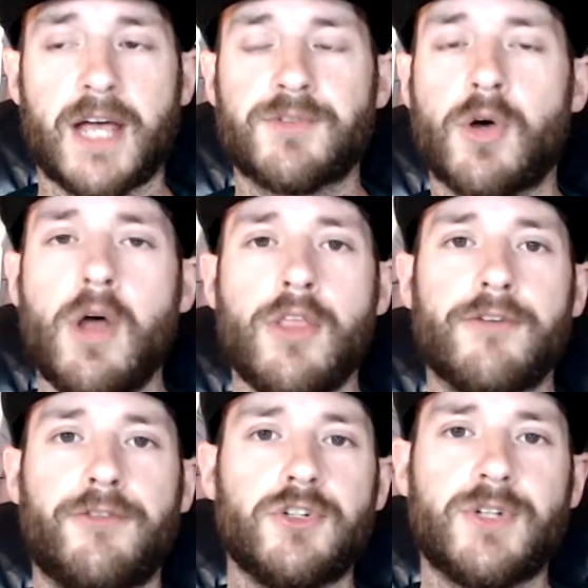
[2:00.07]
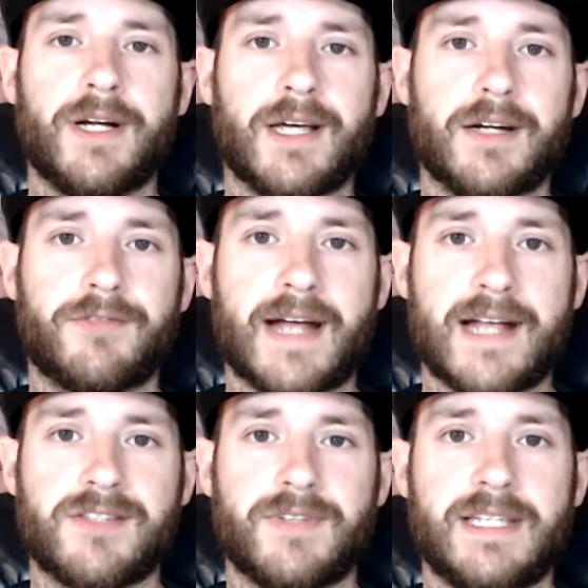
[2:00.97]
So the first round I got it for
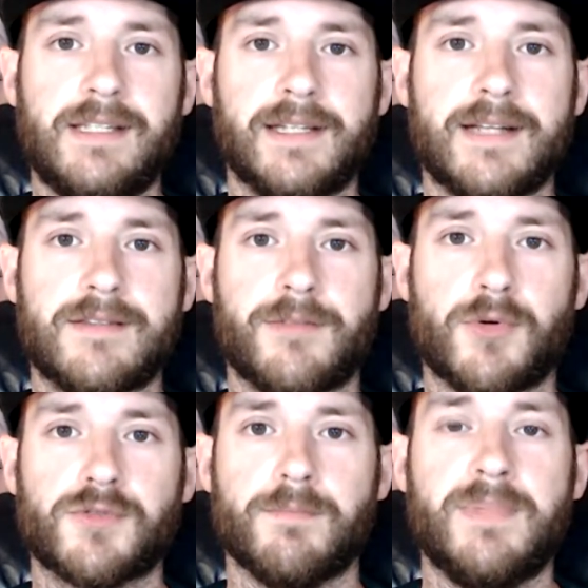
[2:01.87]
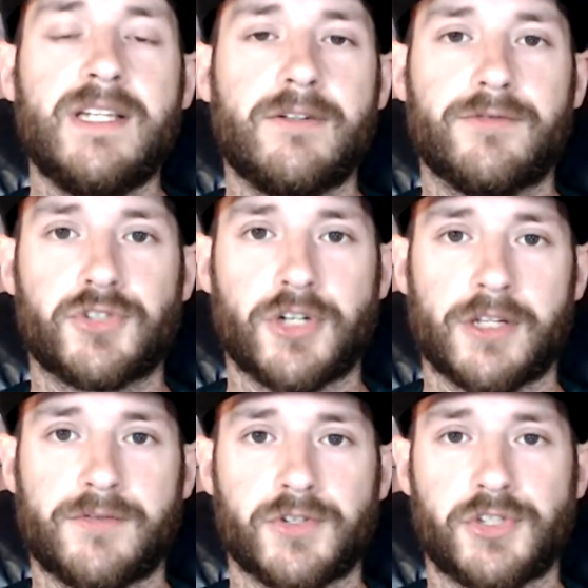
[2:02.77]
Hadzevik. He lands the most meaningful
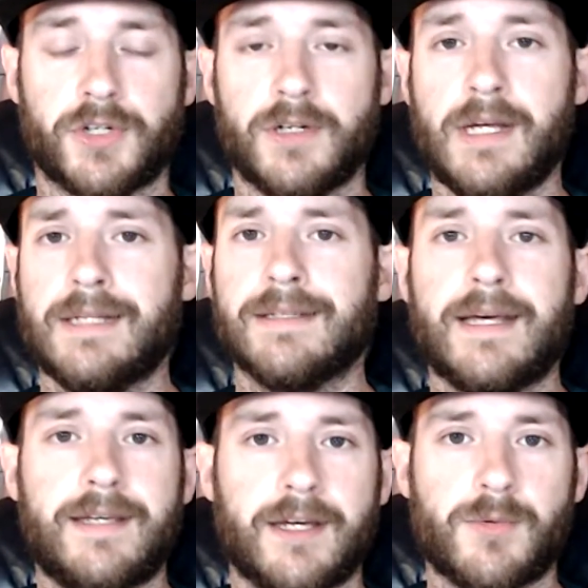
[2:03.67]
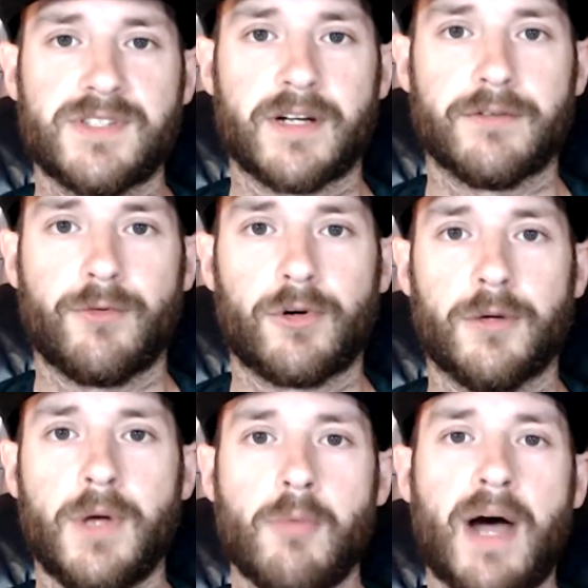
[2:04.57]
shots for sure. Leg kick was there for
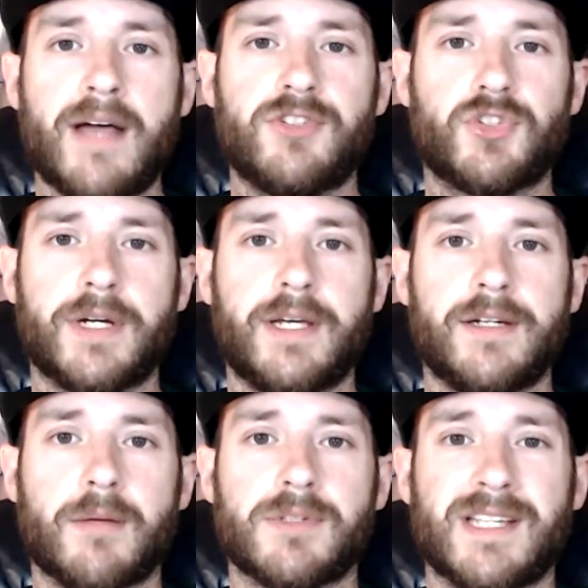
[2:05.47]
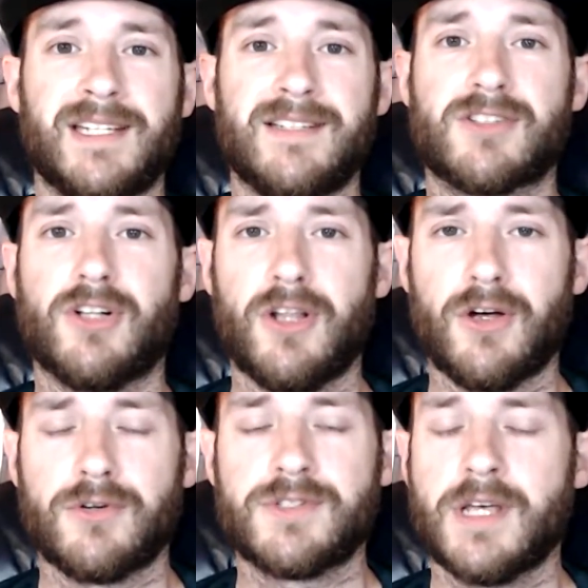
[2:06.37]
him. By the striking numbers, it is
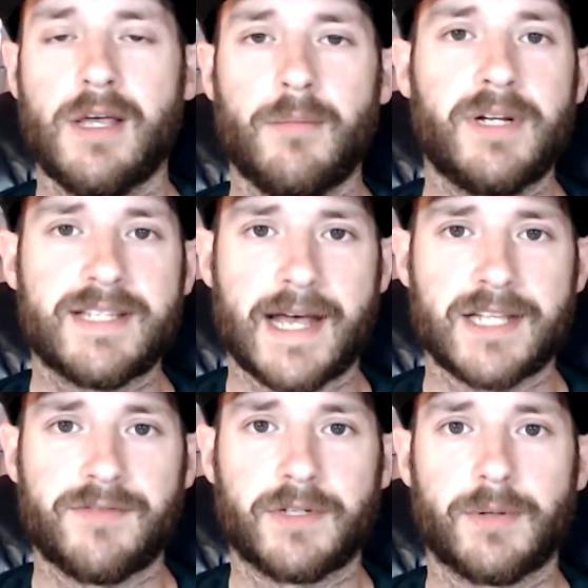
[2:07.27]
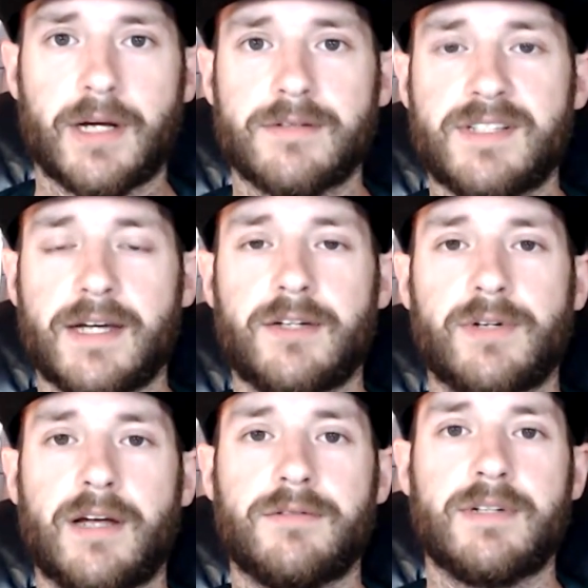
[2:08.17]
close, but it's a Hadzevik round. Second
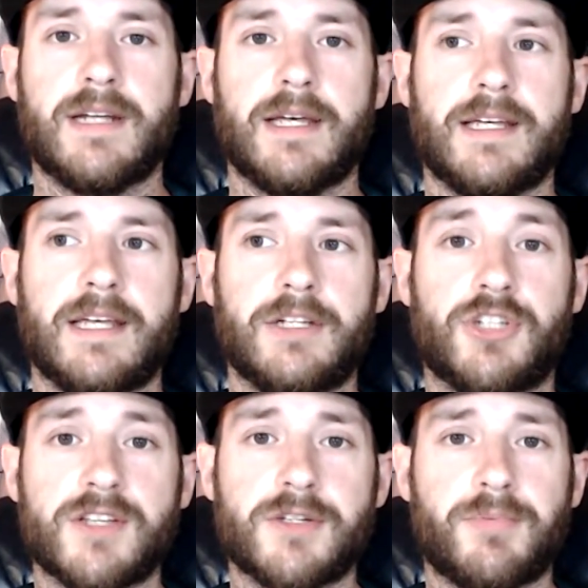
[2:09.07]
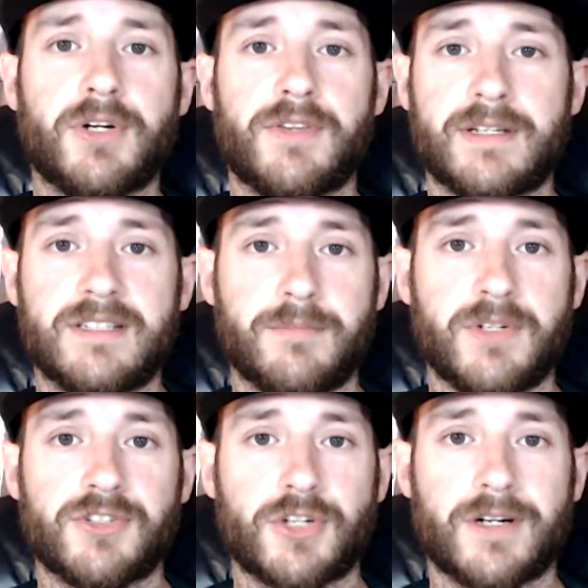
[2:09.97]
round, it does appear that
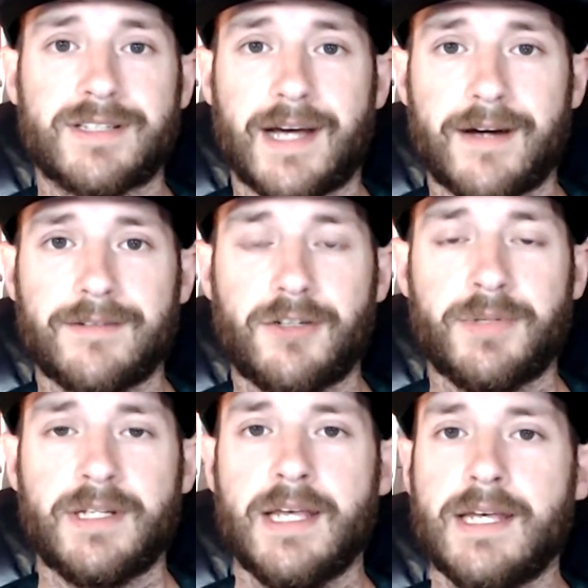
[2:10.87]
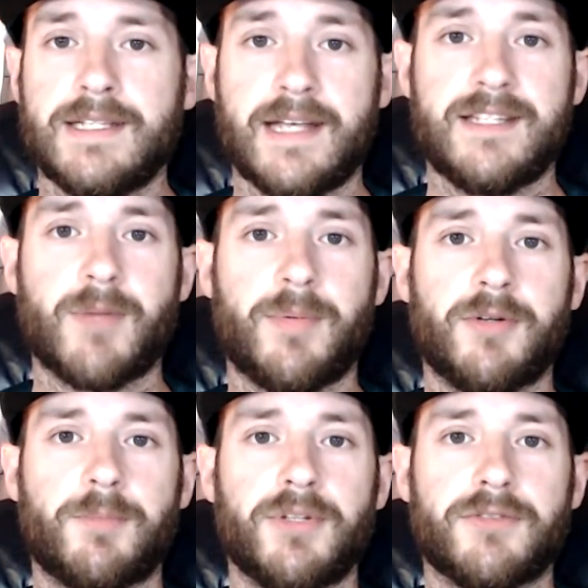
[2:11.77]
Damir's starting to tire a little bit. Yancy might be
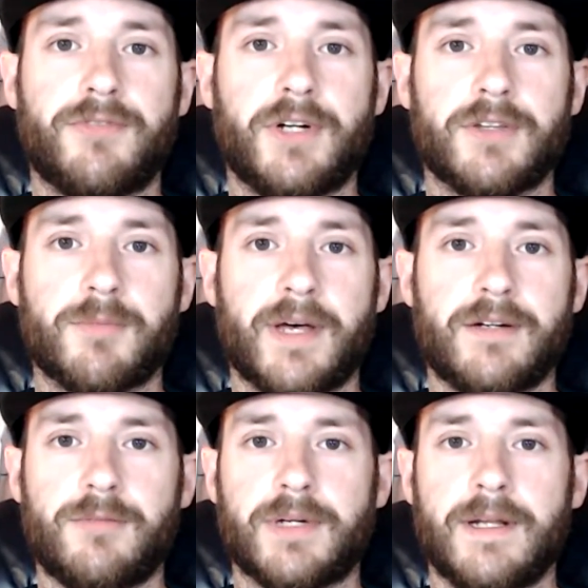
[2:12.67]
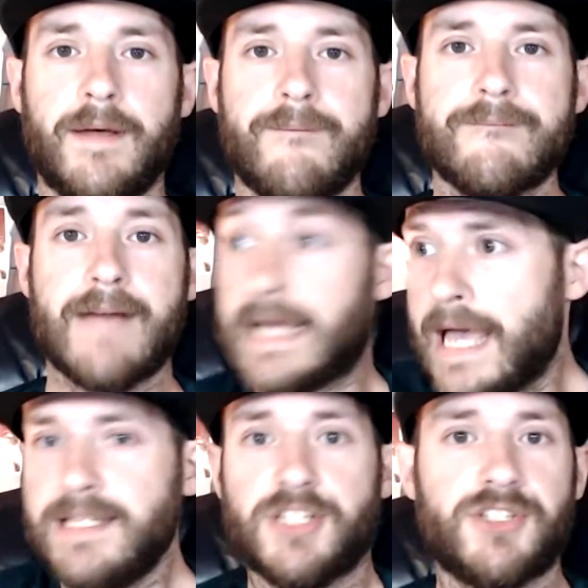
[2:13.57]
able to put the foot on the pedal, but
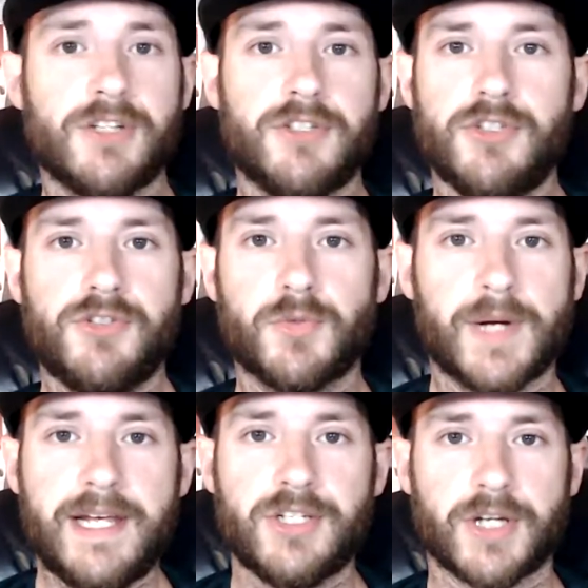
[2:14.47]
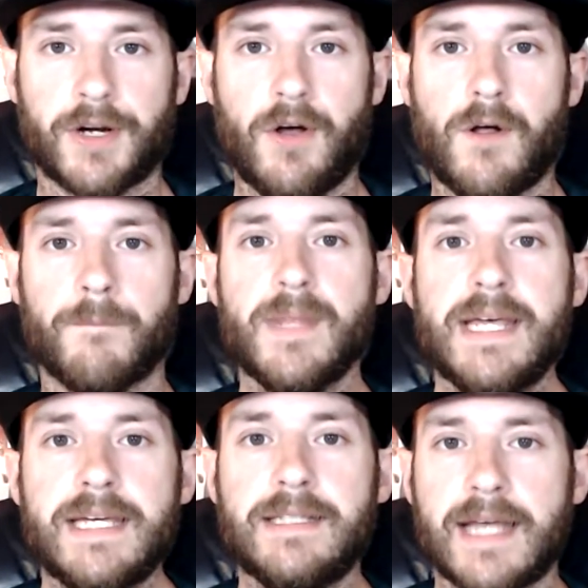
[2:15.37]
again, he just doesn't use the range at all.
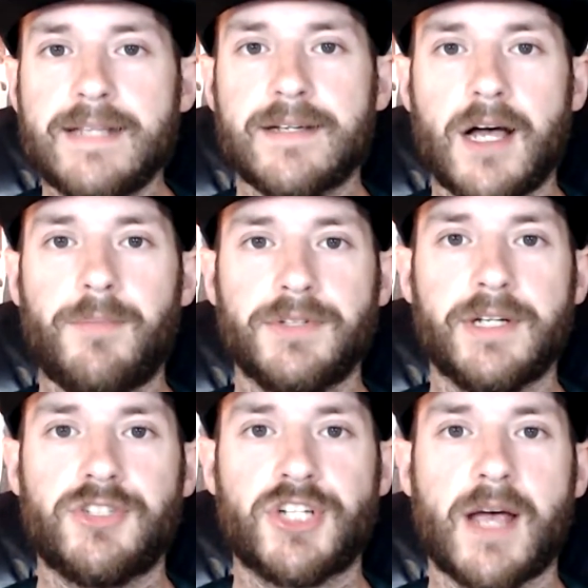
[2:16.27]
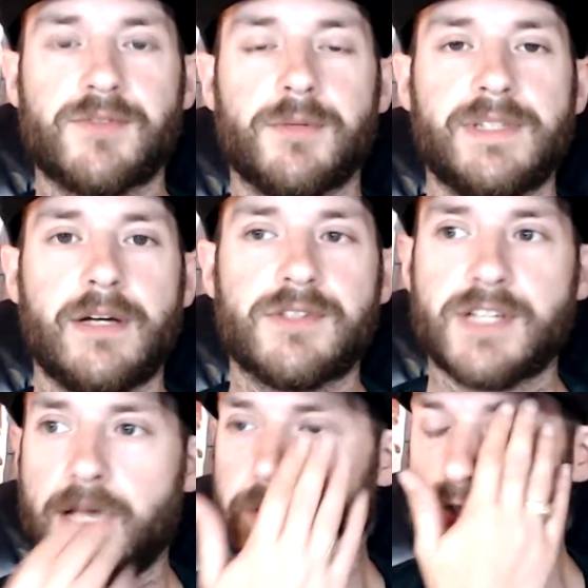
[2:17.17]
He lands a couple nice jabs from the
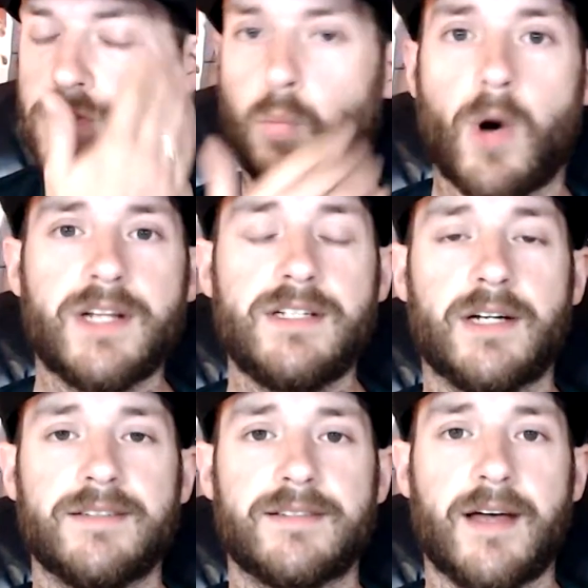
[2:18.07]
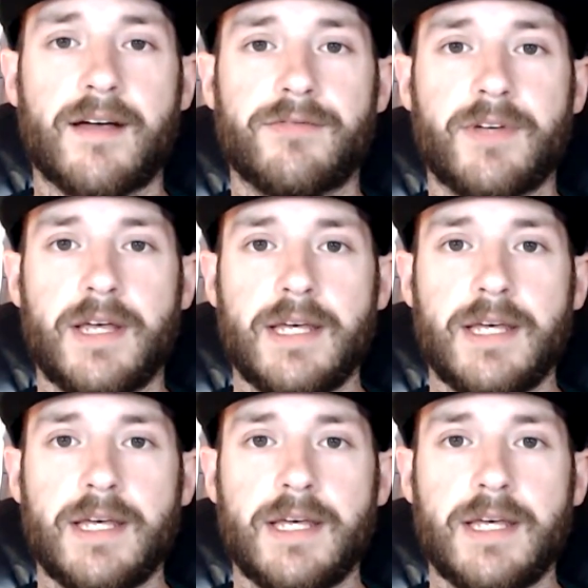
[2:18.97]
outside, but it's just one and done stuff.